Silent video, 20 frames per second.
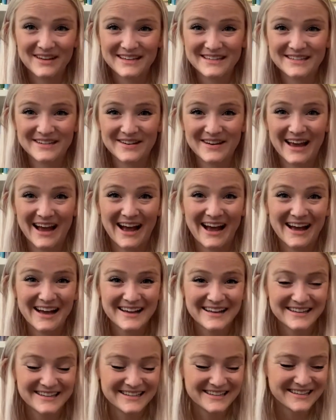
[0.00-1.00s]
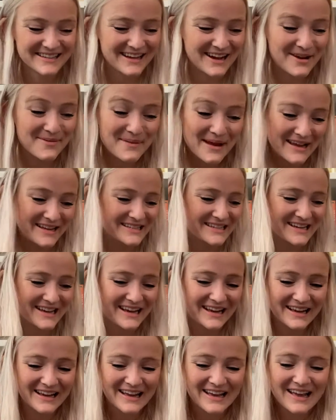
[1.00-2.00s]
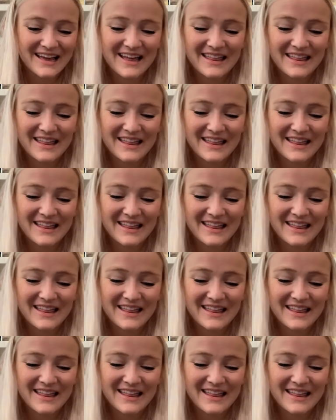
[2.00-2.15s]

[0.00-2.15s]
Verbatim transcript: So yeah, amazing.